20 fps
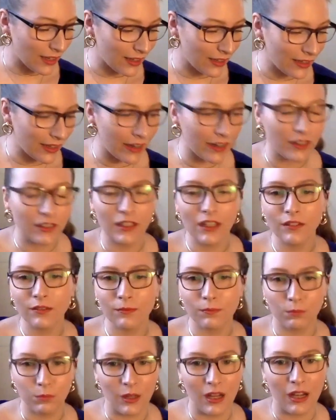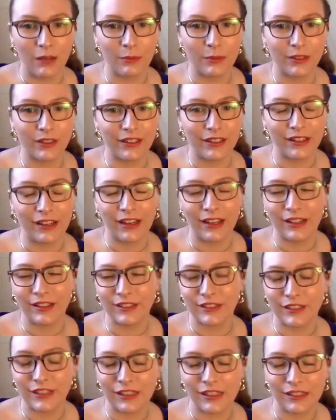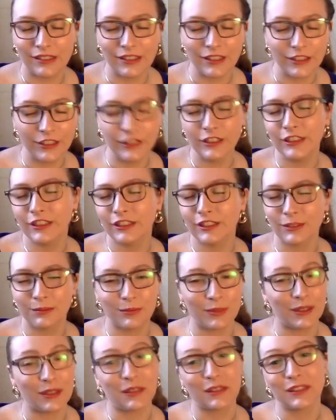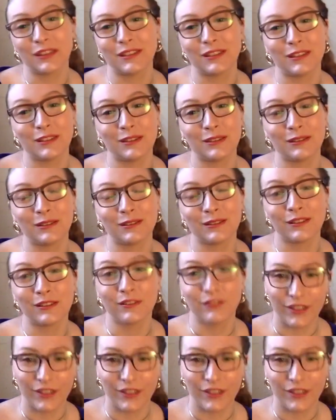yeah, enough blabbering and let's just jump right on into the